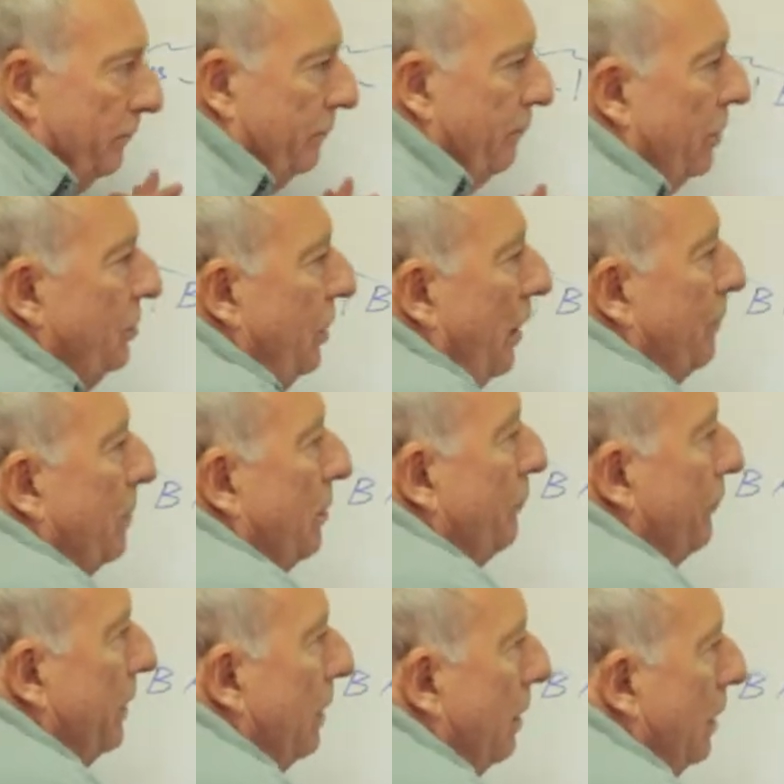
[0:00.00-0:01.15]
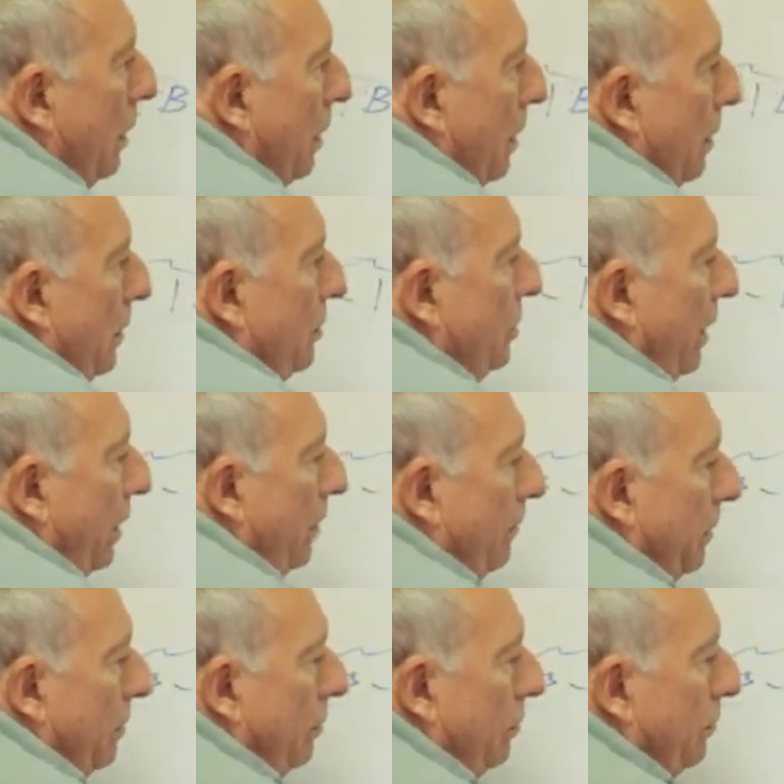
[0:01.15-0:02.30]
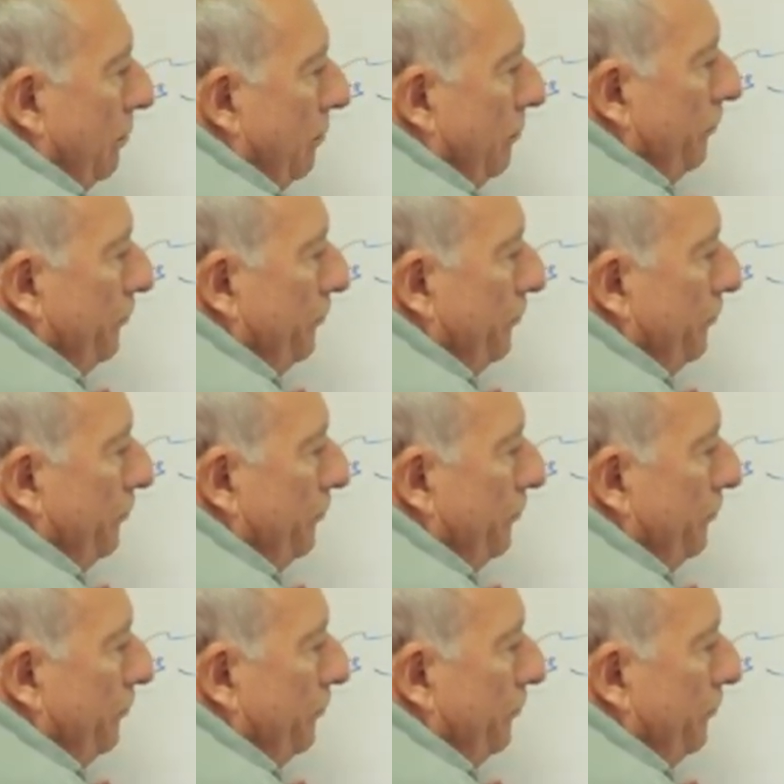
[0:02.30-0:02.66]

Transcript: For example, let's take a balloon